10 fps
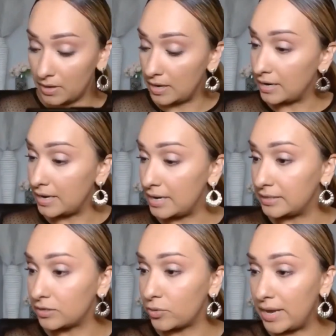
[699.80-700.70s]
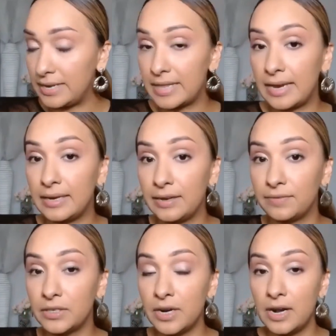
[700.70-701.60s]
And again, it's creating that
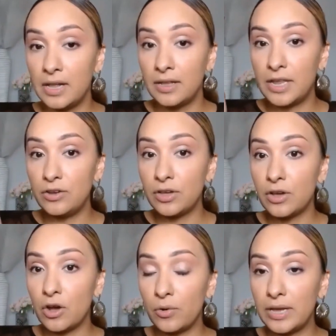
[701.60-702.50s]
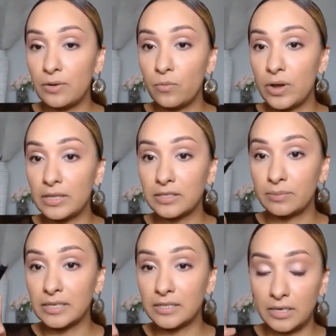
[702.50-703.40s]
lift. Then you can go in with some
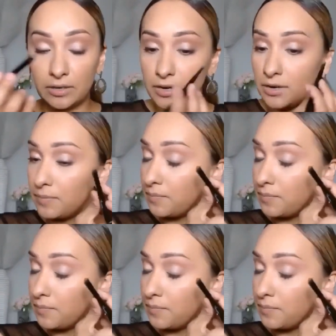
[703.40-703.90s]
concealer